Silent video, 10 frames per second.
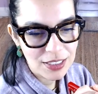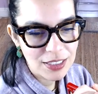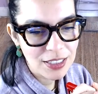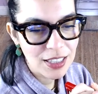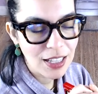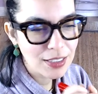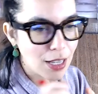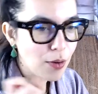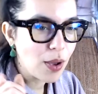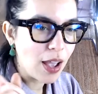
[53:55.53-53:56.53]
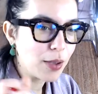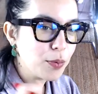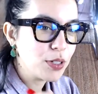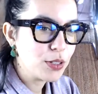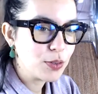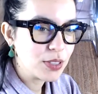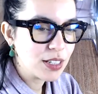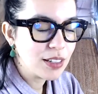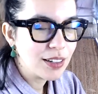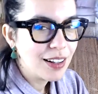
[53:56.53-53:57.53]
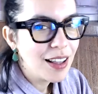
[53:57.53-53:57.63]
See, that's how I would use it.